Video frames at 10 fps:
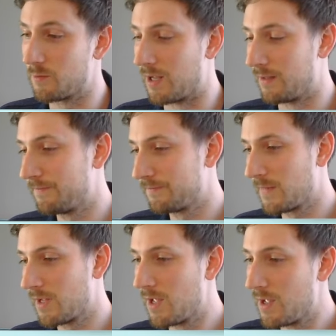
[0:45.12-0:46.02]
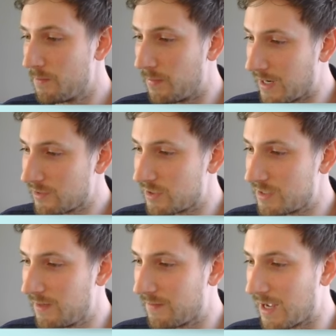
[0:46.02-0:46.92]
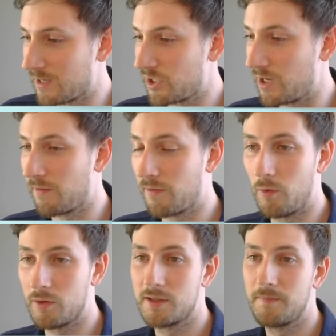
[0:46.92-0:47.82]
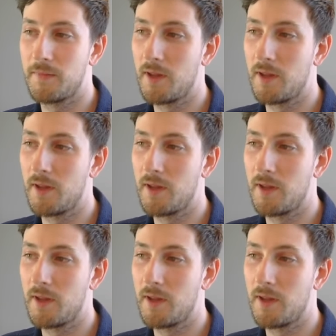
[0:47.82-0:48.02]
well. And let's just leave that and share a thought.